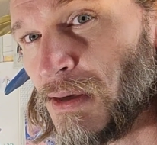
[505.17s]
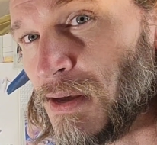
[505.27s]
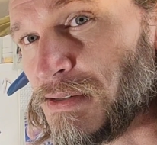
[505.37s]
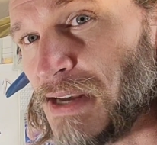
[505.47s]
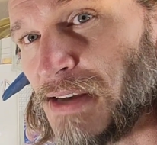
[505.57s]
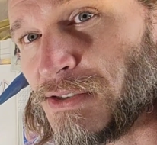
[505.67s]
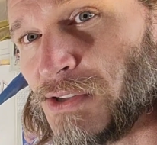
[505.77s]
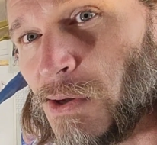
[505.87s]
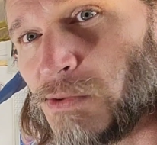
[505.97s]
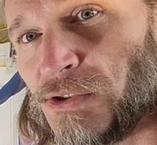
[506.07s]
And takes
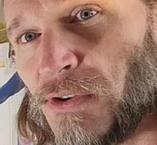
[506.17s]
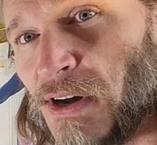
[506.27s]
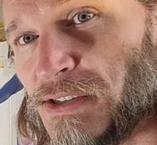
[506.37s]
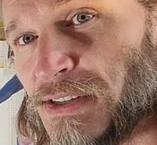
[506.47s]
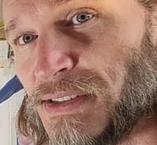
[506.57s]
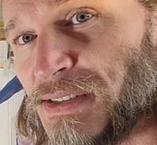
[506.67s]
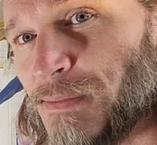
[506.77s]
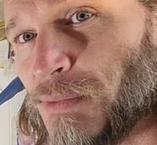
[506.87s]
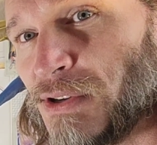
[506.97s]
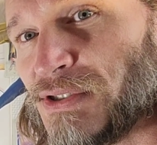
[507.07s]
those crutches
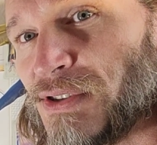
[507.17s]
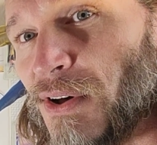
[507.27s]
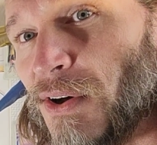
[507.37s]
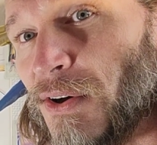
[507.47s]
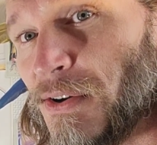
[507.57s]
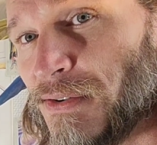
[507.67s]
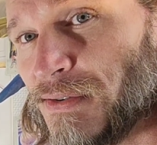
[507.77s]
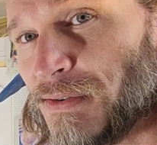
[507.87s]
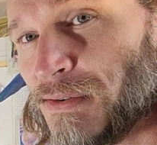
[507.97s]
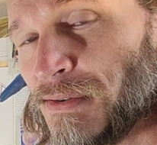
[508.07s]
and puts the hurt
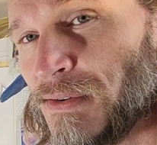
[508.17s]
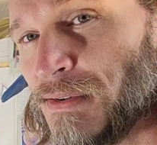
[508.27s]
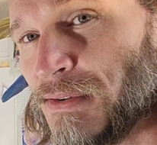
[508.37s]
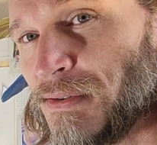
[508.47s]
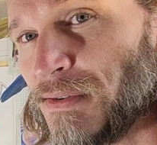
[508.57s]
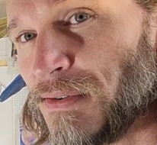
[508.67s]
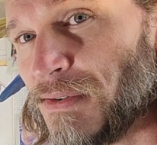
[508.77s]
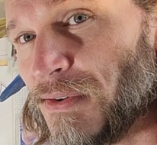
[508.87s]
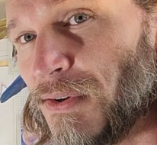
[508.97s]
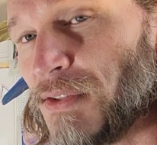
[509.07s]

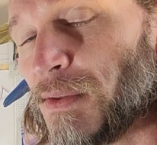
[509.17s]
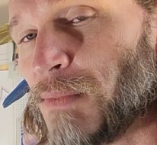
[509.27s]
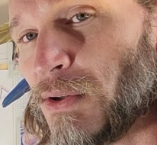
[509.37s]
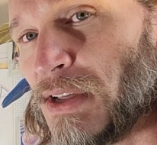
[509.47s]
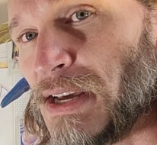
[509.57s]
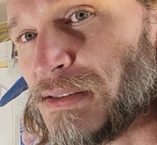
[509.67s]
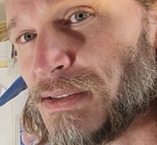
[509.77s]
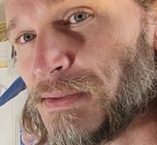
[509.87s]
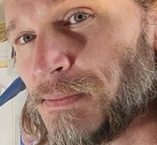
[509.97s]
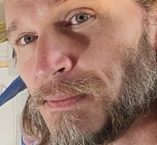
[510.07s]
on the
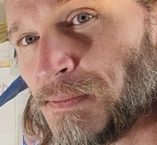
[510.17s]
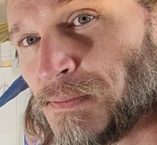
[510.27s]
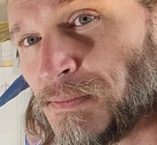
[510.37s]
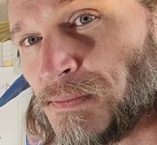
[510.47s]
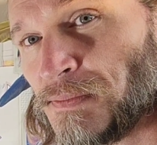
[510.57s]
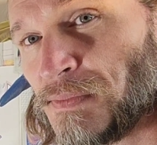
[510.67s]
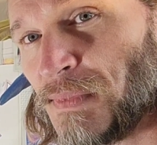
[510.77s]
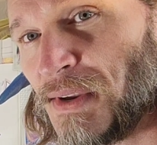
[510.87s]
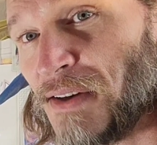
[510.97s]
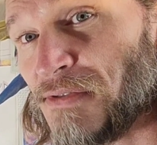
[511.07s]
police
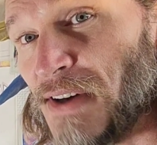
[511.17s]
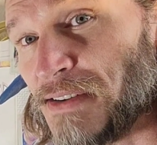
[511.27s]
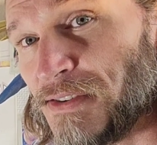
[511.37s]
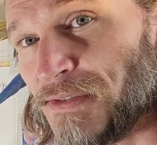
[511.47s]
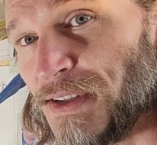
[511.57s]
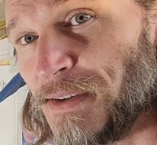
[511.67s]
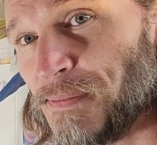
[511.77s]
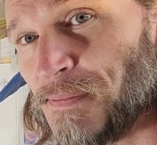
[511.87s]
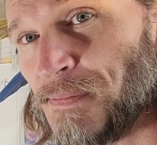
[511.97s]
effectively.